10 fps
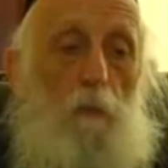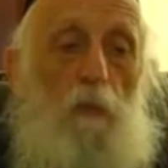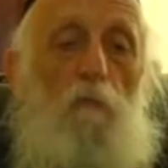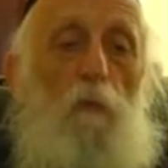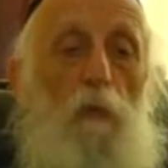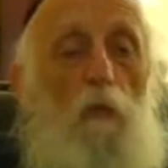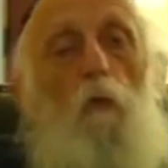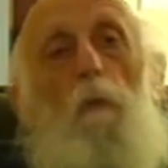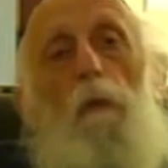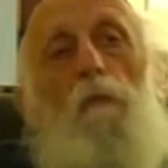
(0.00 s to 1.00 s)
Whenever I
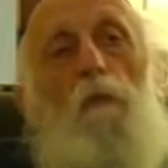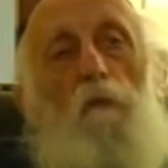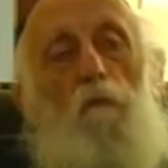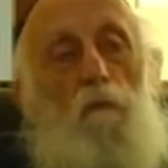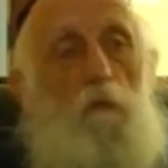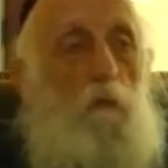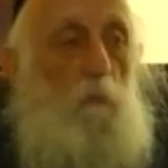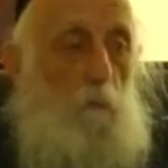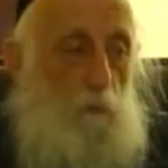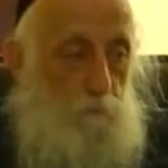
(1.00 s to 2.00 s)
lecture about
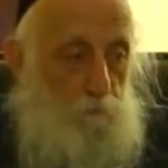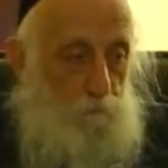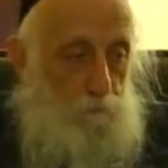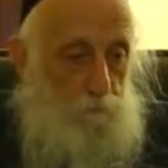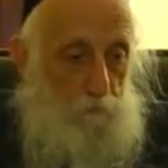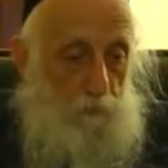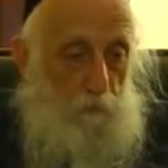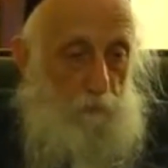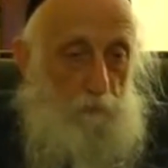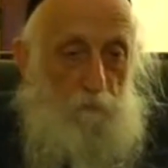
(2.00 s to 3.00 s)
self-esteem,
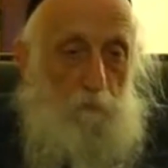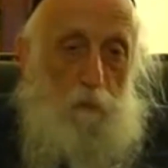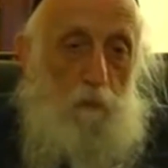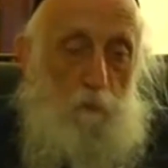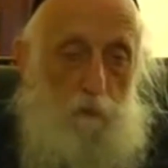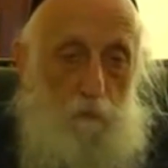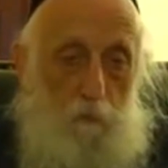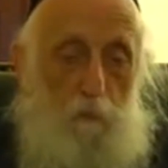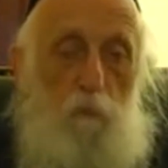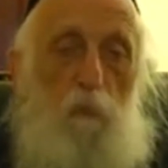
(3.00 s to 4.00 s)
invariably
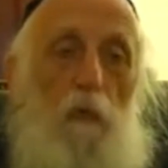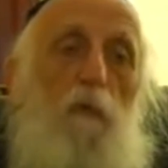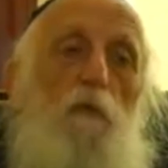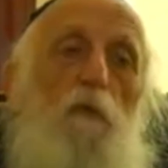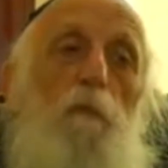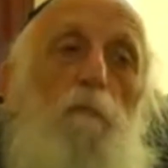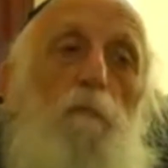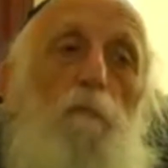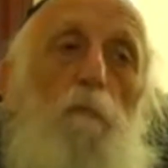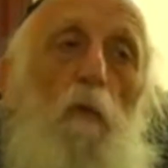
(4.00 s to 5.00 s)
someone will ask,
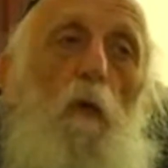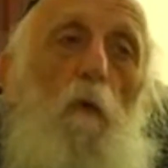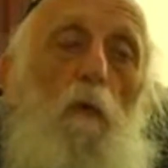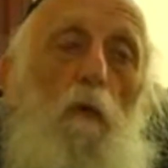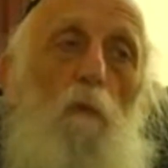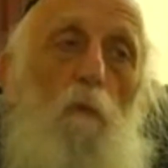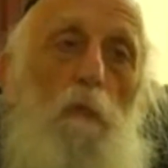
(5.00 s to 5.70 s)
well,